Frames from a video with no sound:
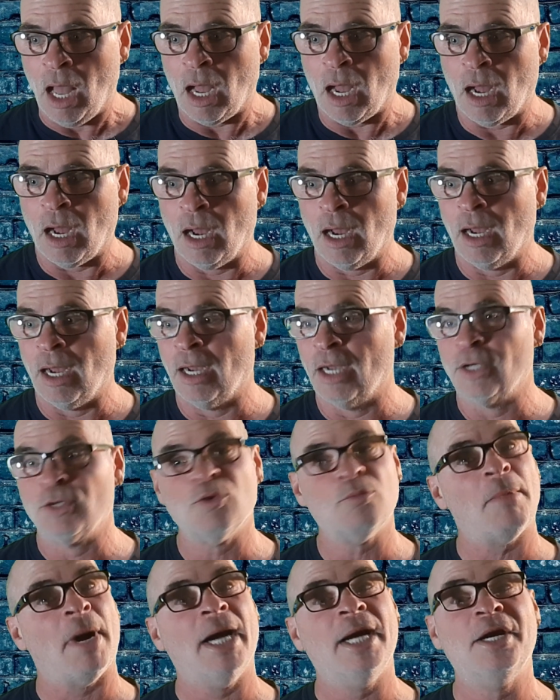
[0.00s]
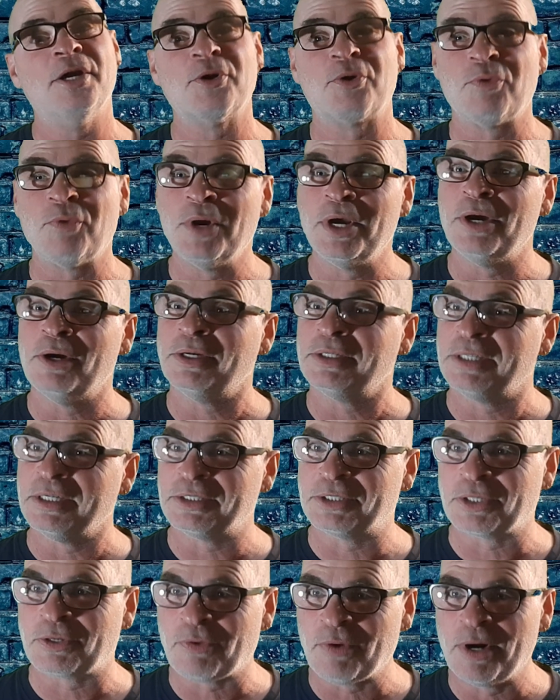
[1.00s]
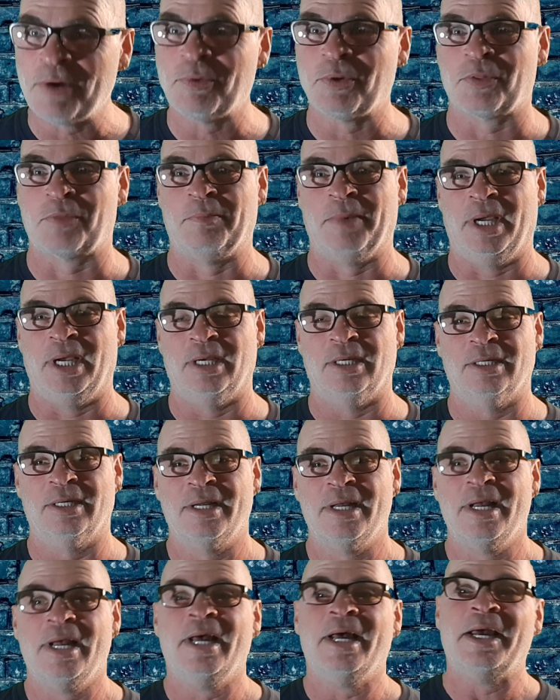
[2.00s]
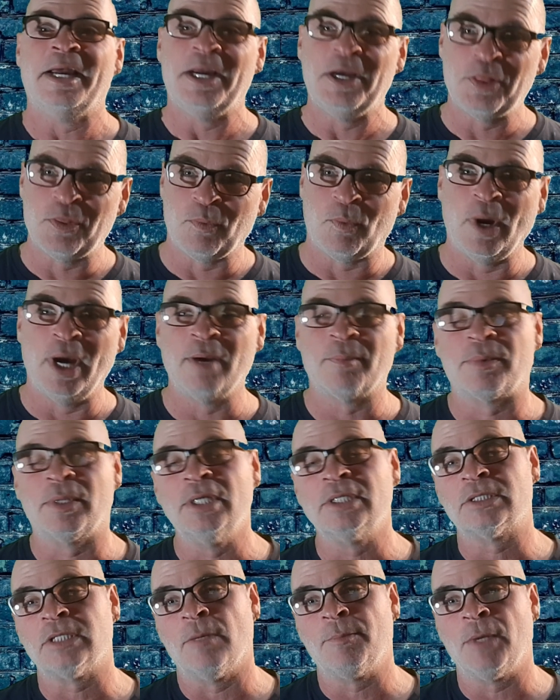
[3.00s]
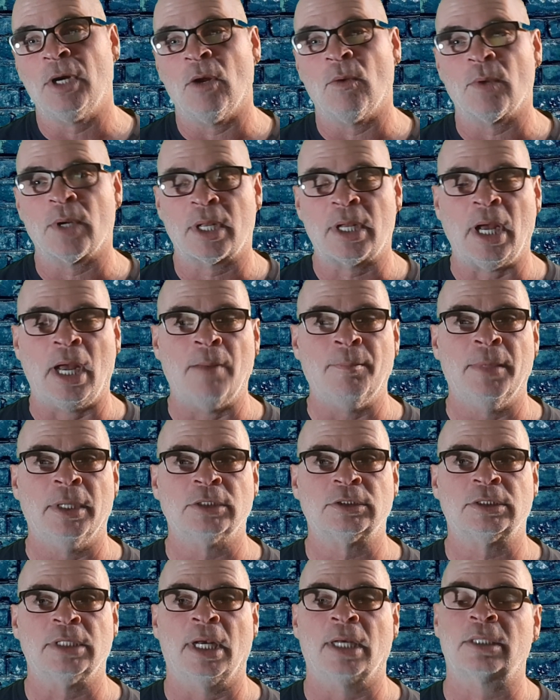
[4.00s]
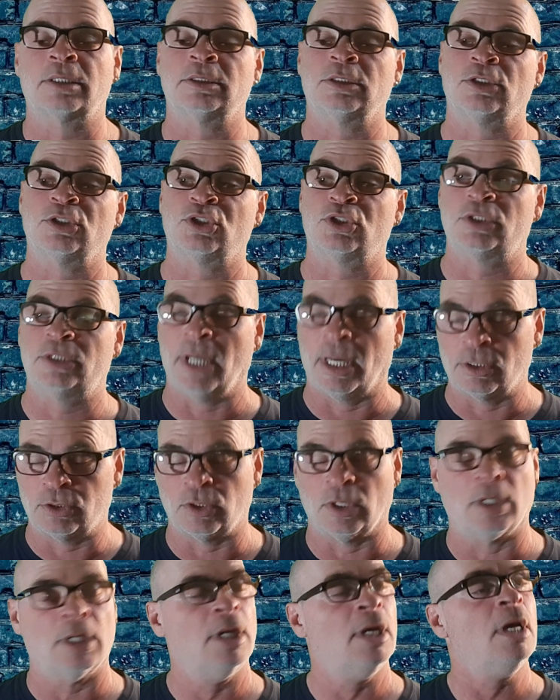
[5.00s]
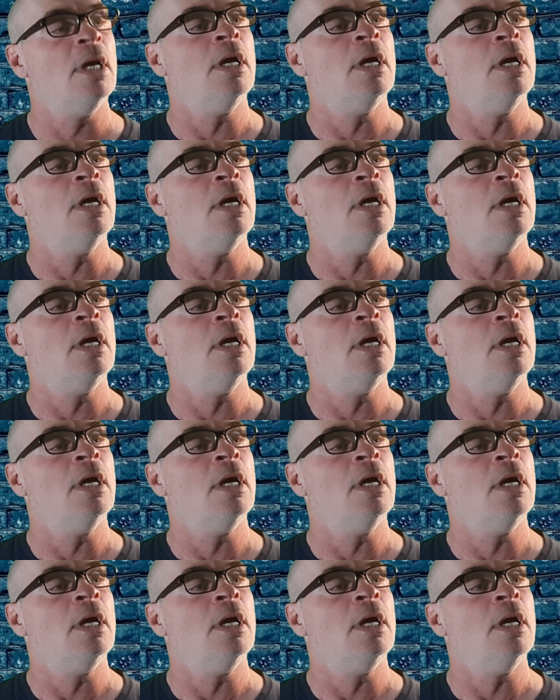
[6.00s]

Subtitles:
You might agree or disagree with me. Either way, please let me know in the comment section.